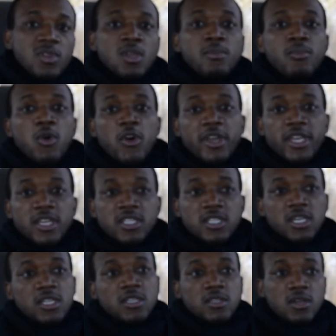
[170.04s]
mortgage
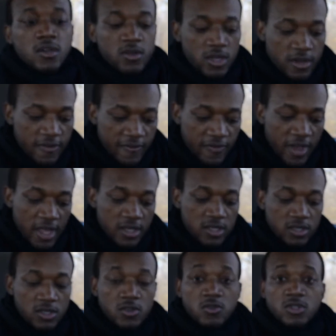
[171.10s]
and, in effect,
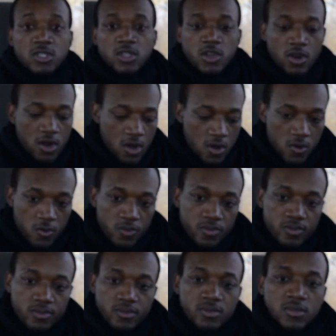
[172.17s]
losing your home.
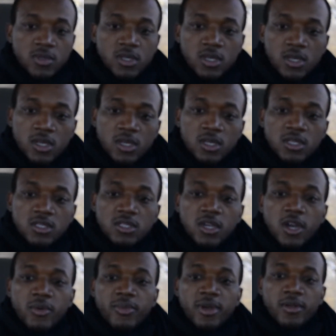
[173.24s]

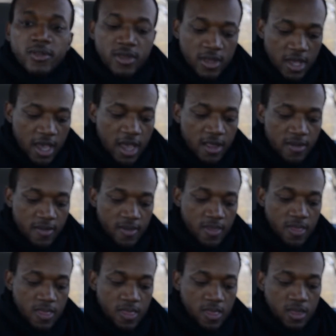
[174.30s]
Sorry about that.
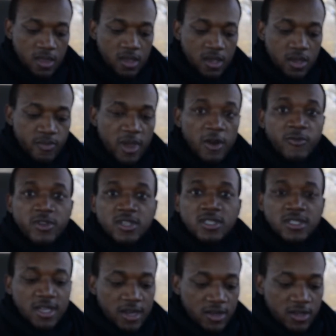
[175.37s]
It's my real
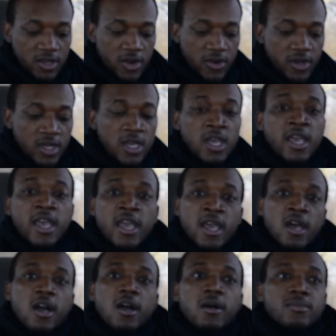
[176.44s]
estate attorney.
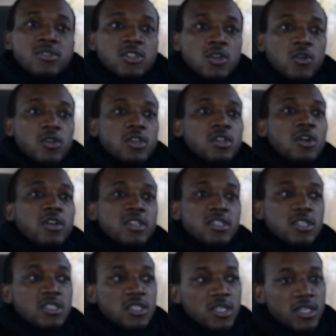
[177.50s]
So,
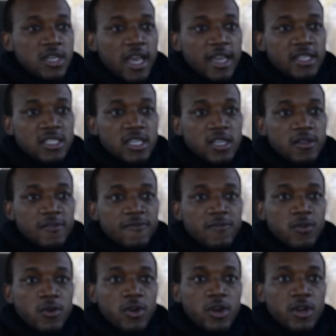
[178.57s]
it's a good idea
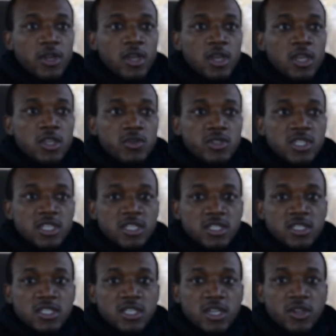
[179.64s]
for you to
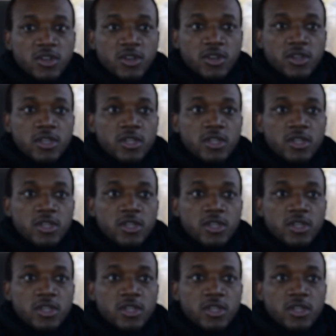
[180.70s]
consider,